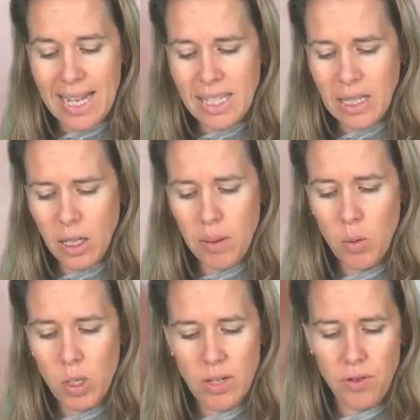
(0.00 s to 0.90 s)
it's a little bit
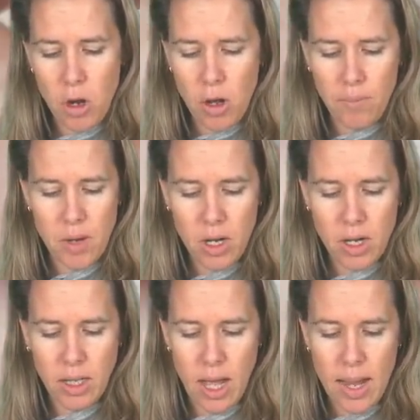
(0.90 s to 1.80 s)
more difficult, not
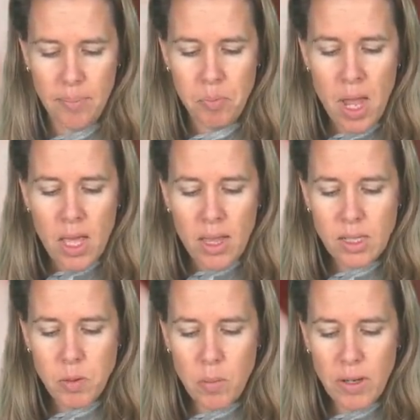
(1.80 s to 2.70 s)
gonna lie. This
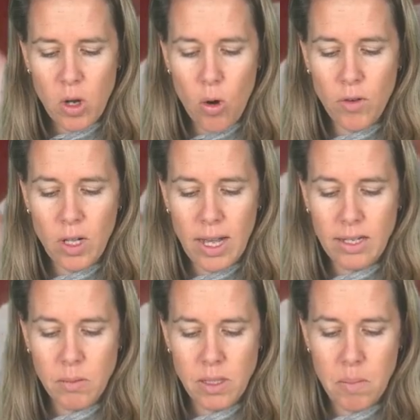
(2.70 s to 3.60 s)
Potomac oval
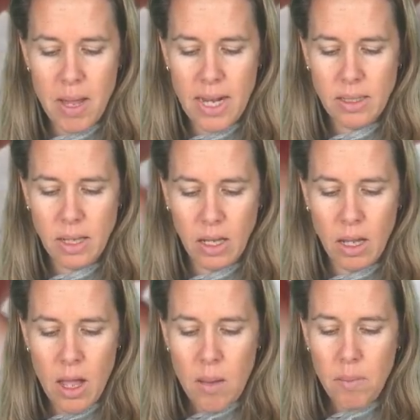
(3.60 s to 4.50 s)
clasp is amazing,
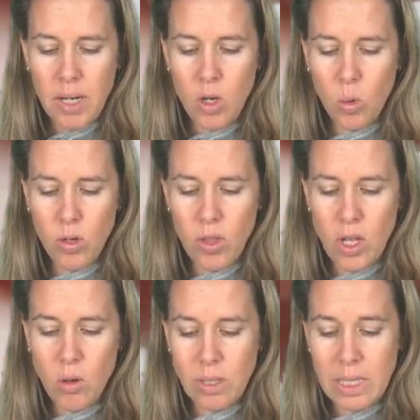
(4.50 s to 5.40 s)
but in order that you
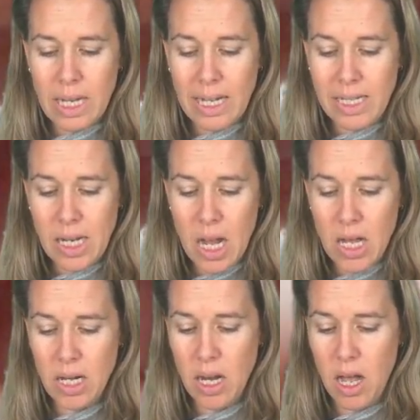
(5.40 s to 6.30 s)
don't see a
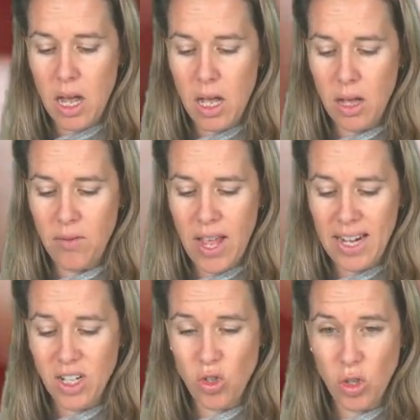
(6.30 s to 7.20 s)
ton of
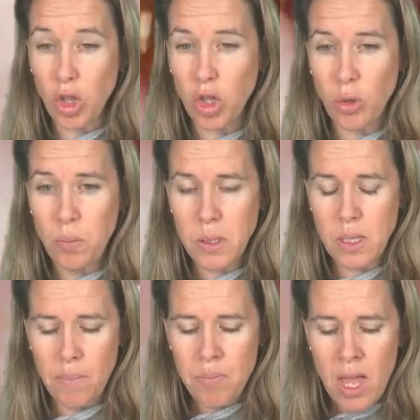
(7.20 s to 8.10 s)
extra loops,
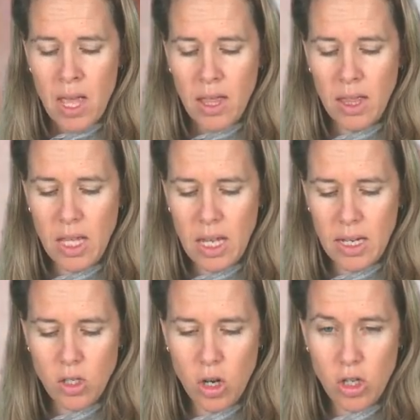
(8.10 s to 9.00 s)

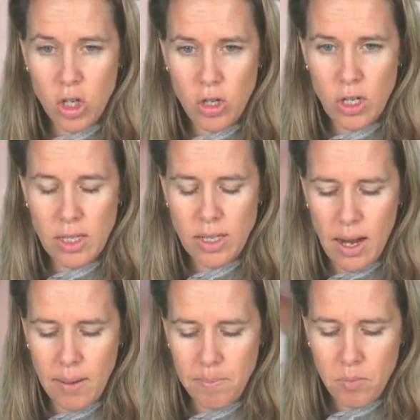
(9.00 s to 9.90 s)
these are turned to the
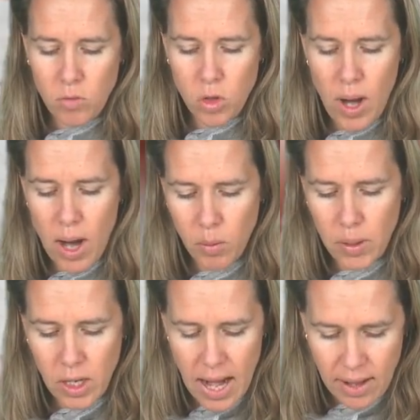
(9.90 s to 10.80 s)
side. So how are we
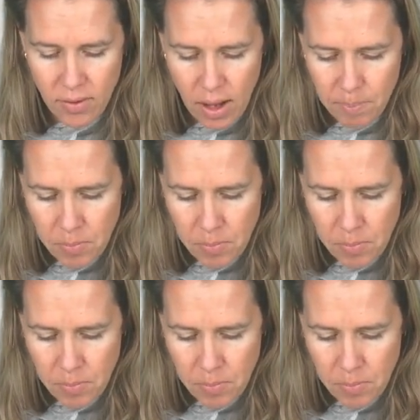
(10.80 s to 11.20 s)
gonna add them?